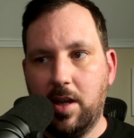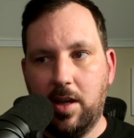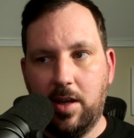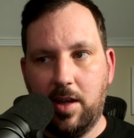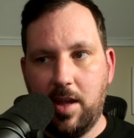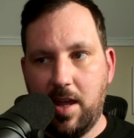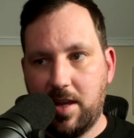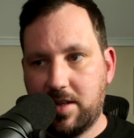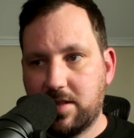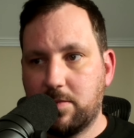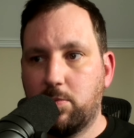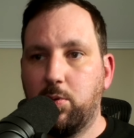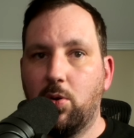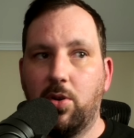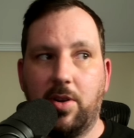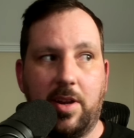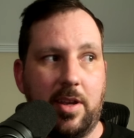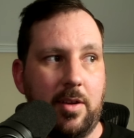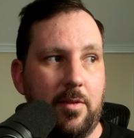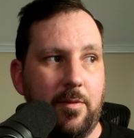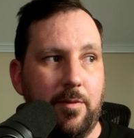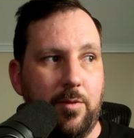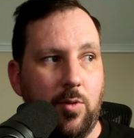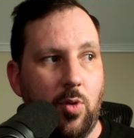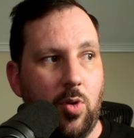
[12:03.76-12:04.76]

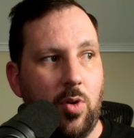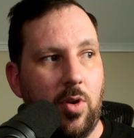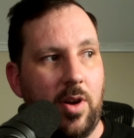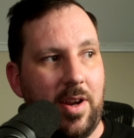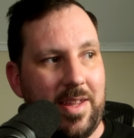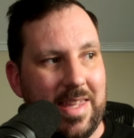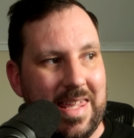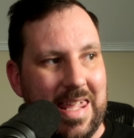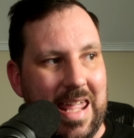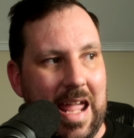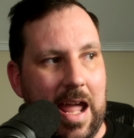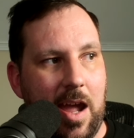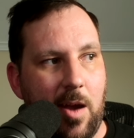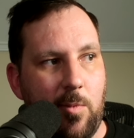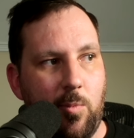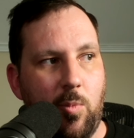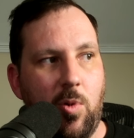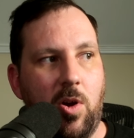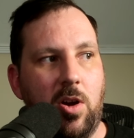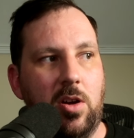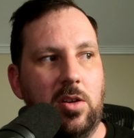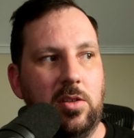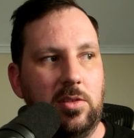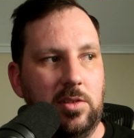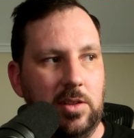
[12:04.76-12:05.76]
exporting for a
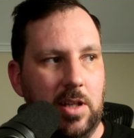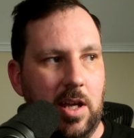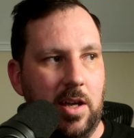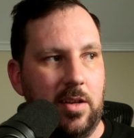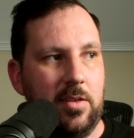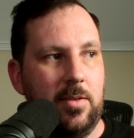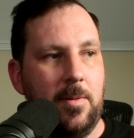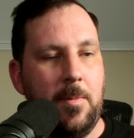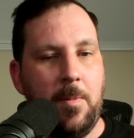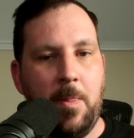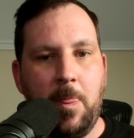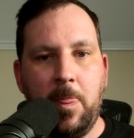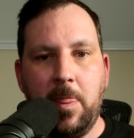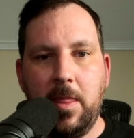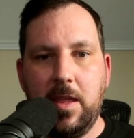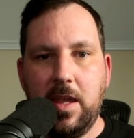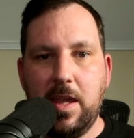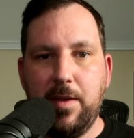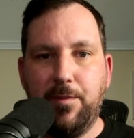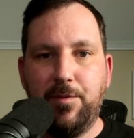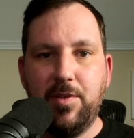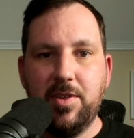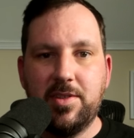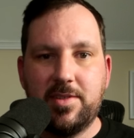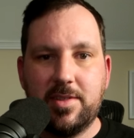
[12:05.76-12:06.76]
camera LUT.
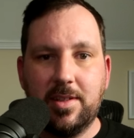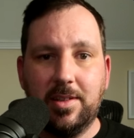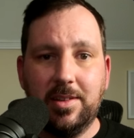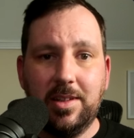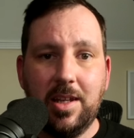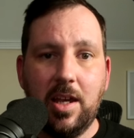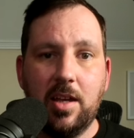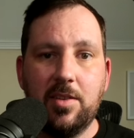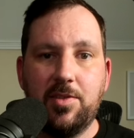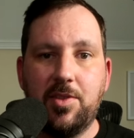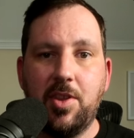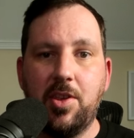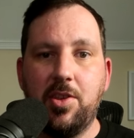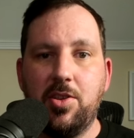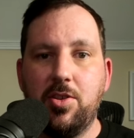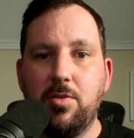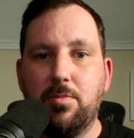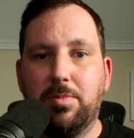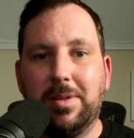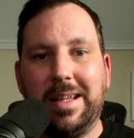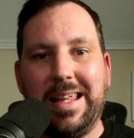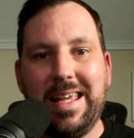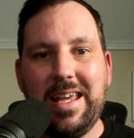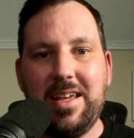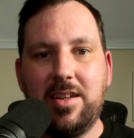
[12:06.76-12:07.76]
If it's a LUT that you
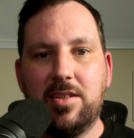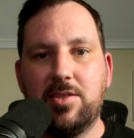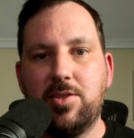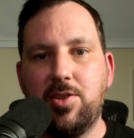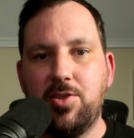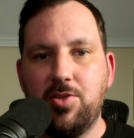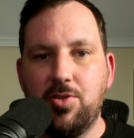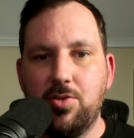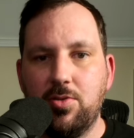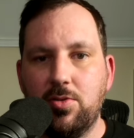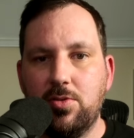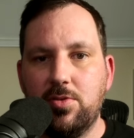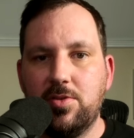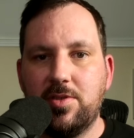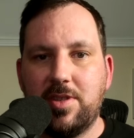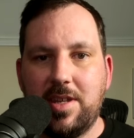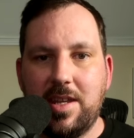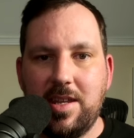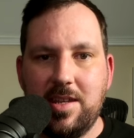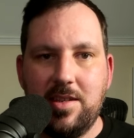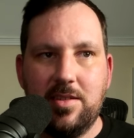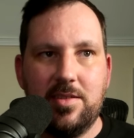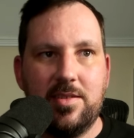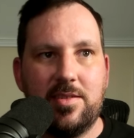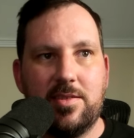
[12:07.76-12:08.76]
plan to use
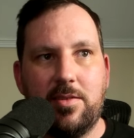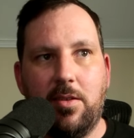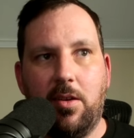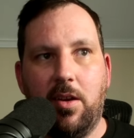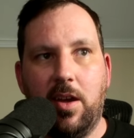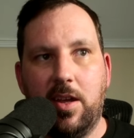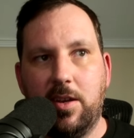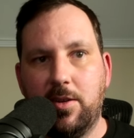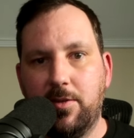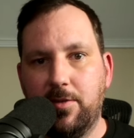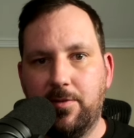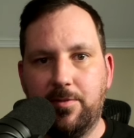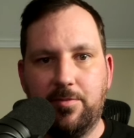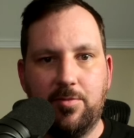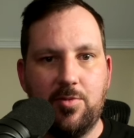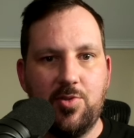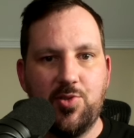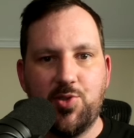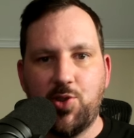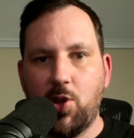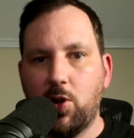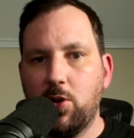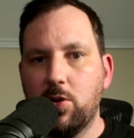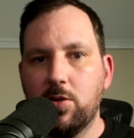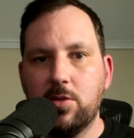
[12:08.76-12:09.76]
inside of
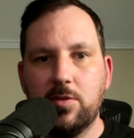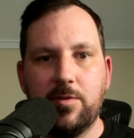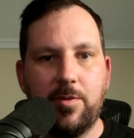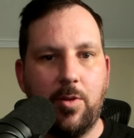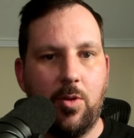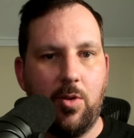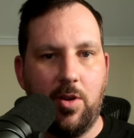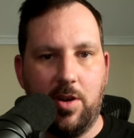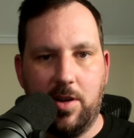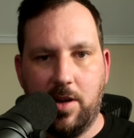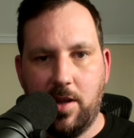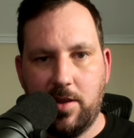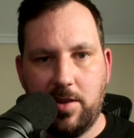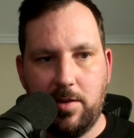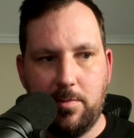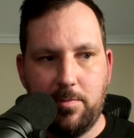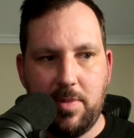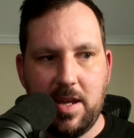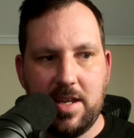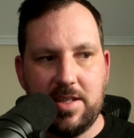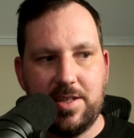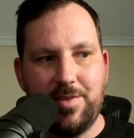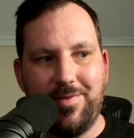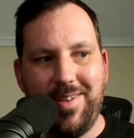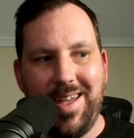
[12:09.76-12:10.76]
Resolve or another
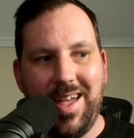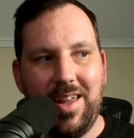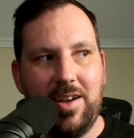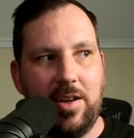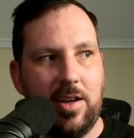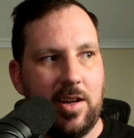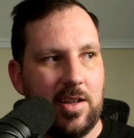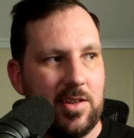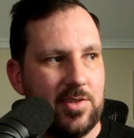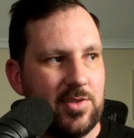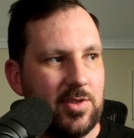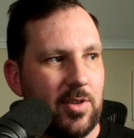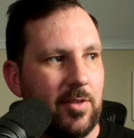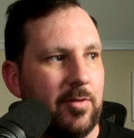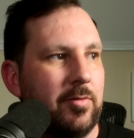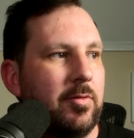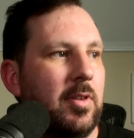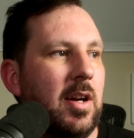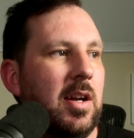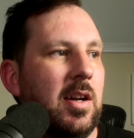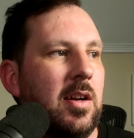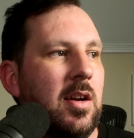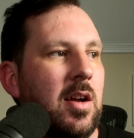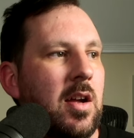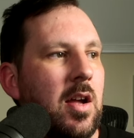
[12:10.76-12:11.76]
piece of editing
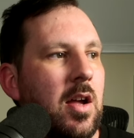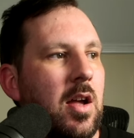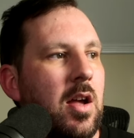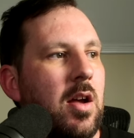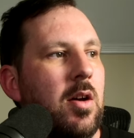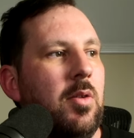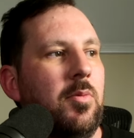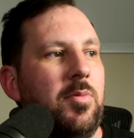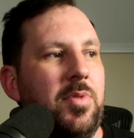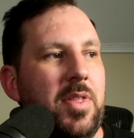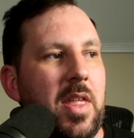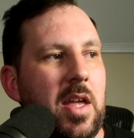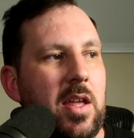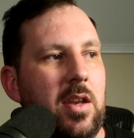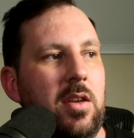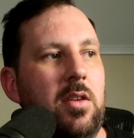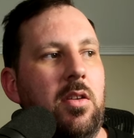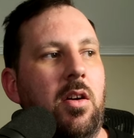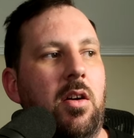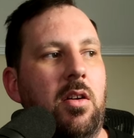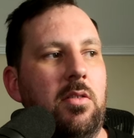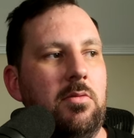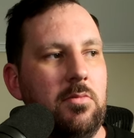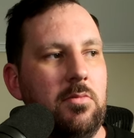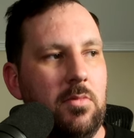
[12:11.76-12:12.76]
software, then
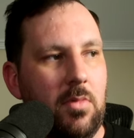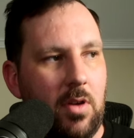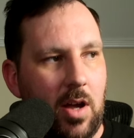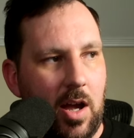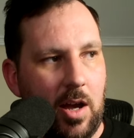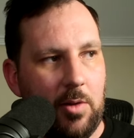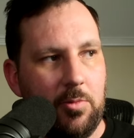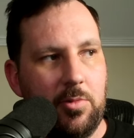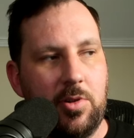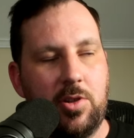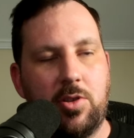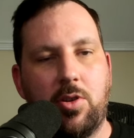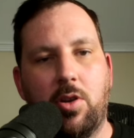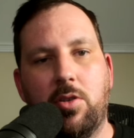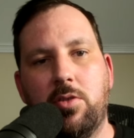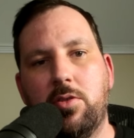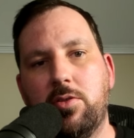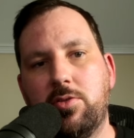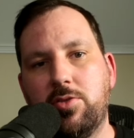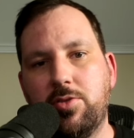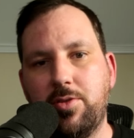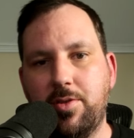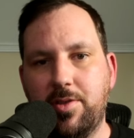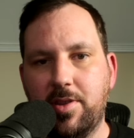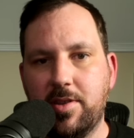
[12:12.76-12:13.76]
I would go
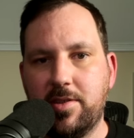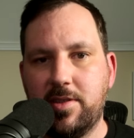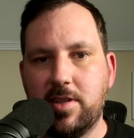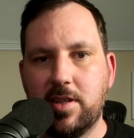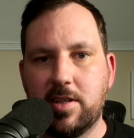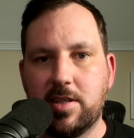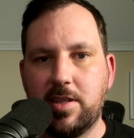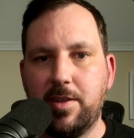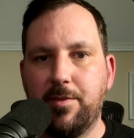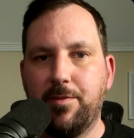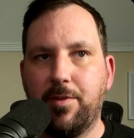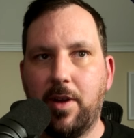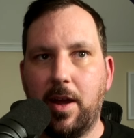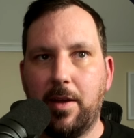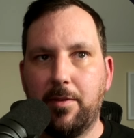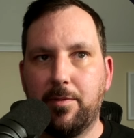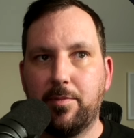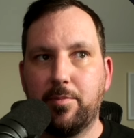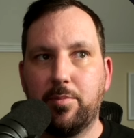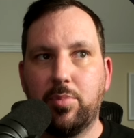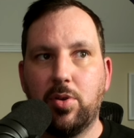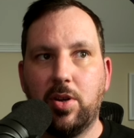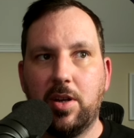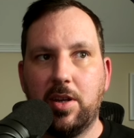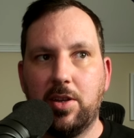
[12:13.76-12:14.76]
to the 65
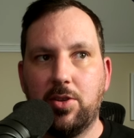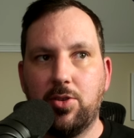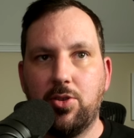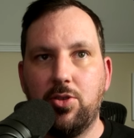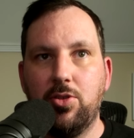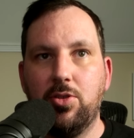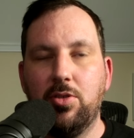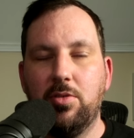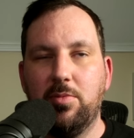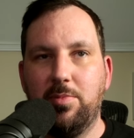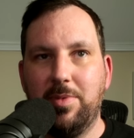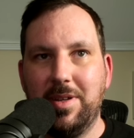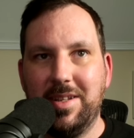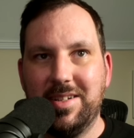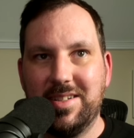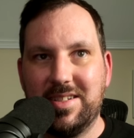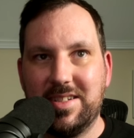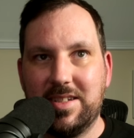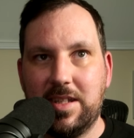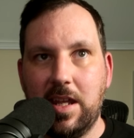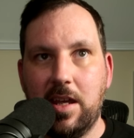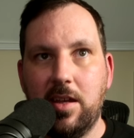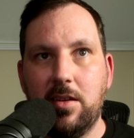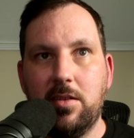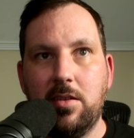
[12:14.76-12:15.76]
point cube
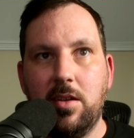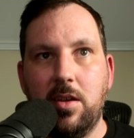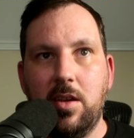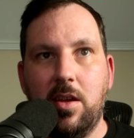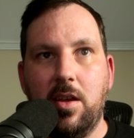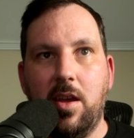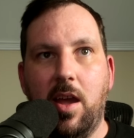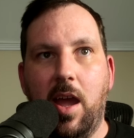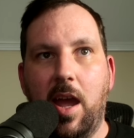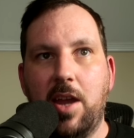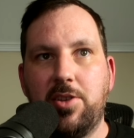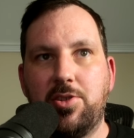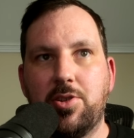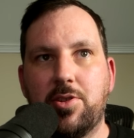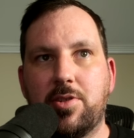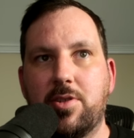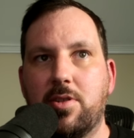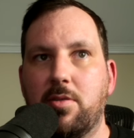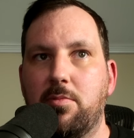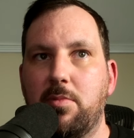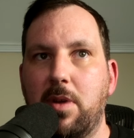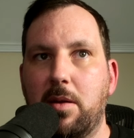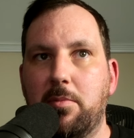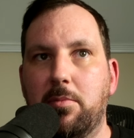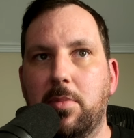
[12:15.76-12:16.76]
instead. And just
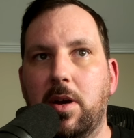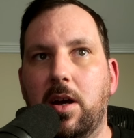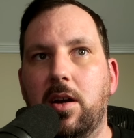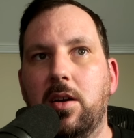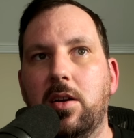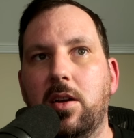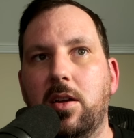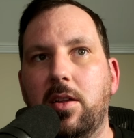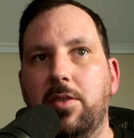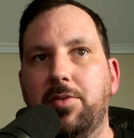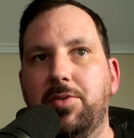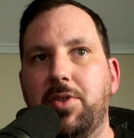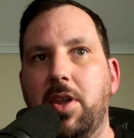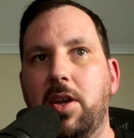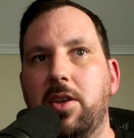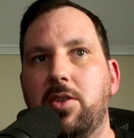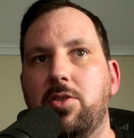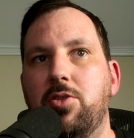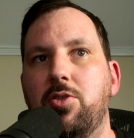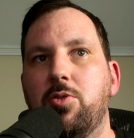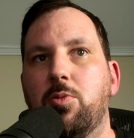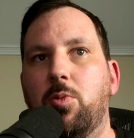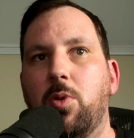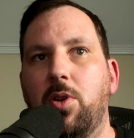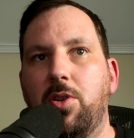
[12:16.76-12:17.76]
remember that
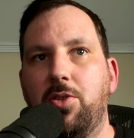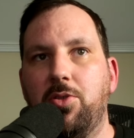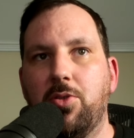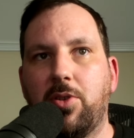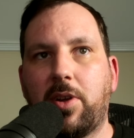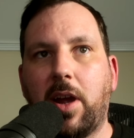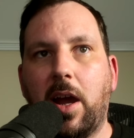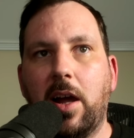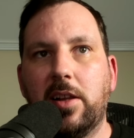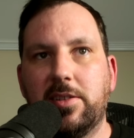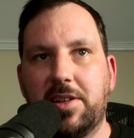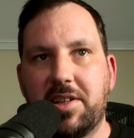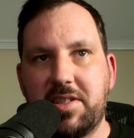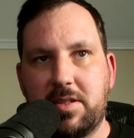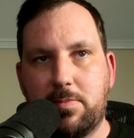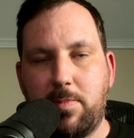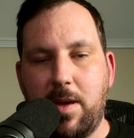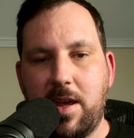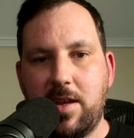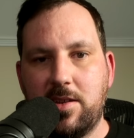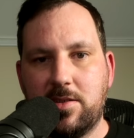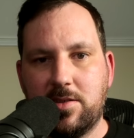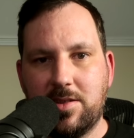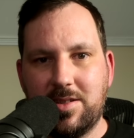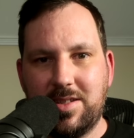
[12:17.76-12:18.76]
you want your color
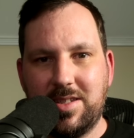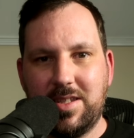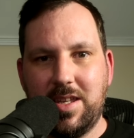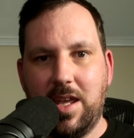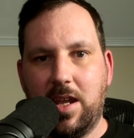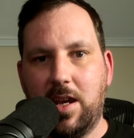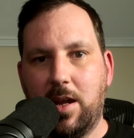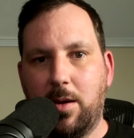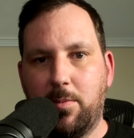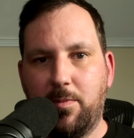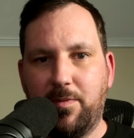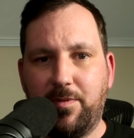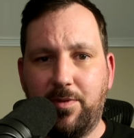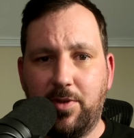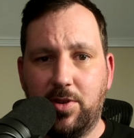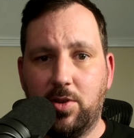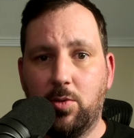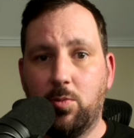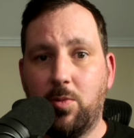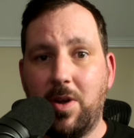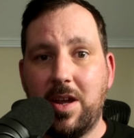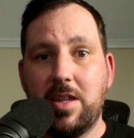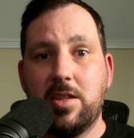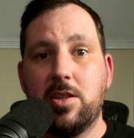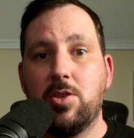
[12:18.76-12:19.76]
space set up for the
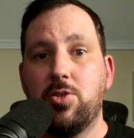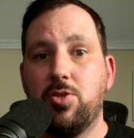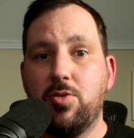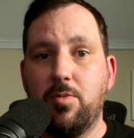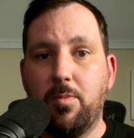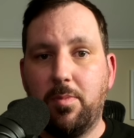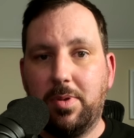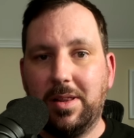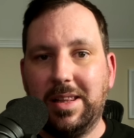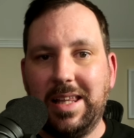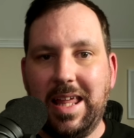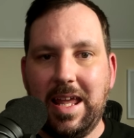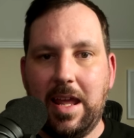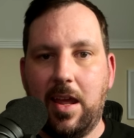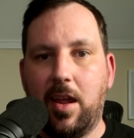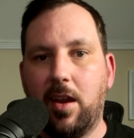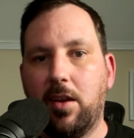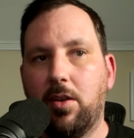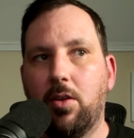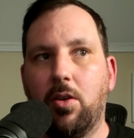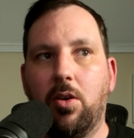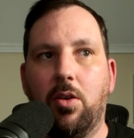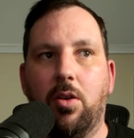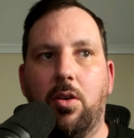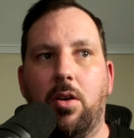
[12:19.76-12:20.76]
way that you plan
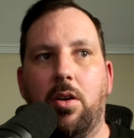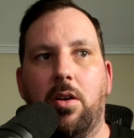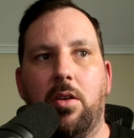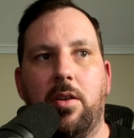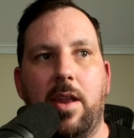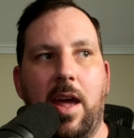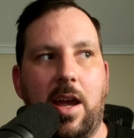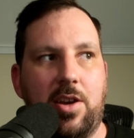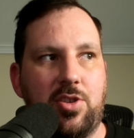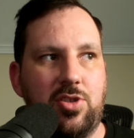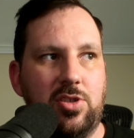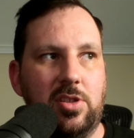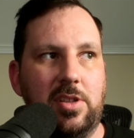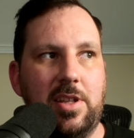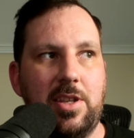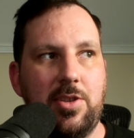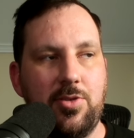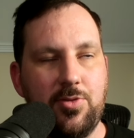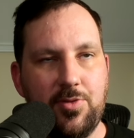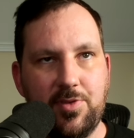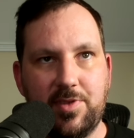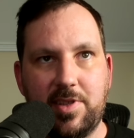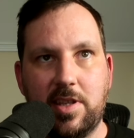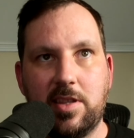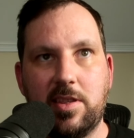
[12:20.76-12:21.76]
on actually
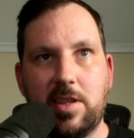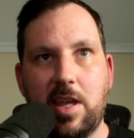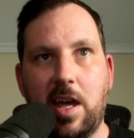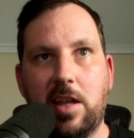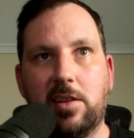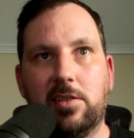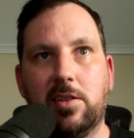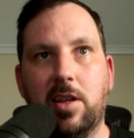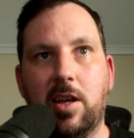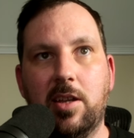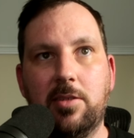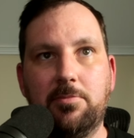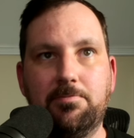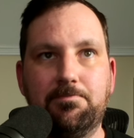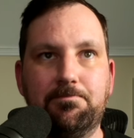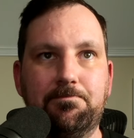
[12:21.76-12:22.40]
using that LUT.